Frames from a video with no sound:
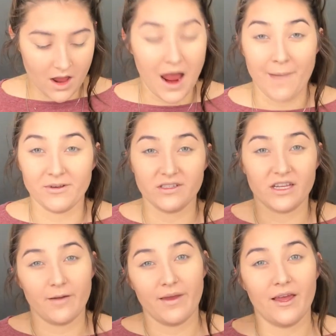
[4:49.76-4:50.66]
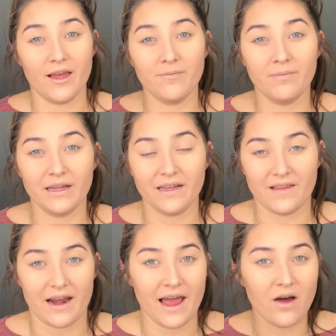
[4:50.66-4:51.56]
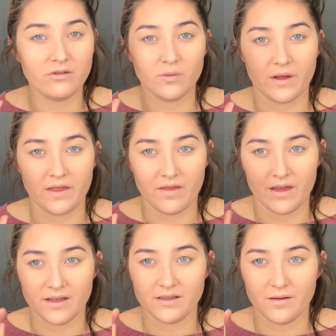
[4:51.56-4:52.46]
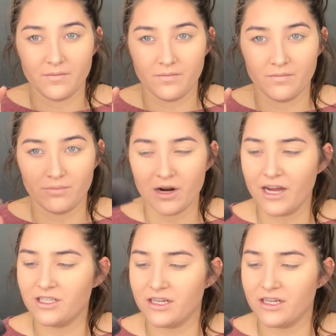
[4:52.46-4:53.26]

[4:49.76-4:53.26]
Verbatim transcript: I'm just going to be blending that out with this brush.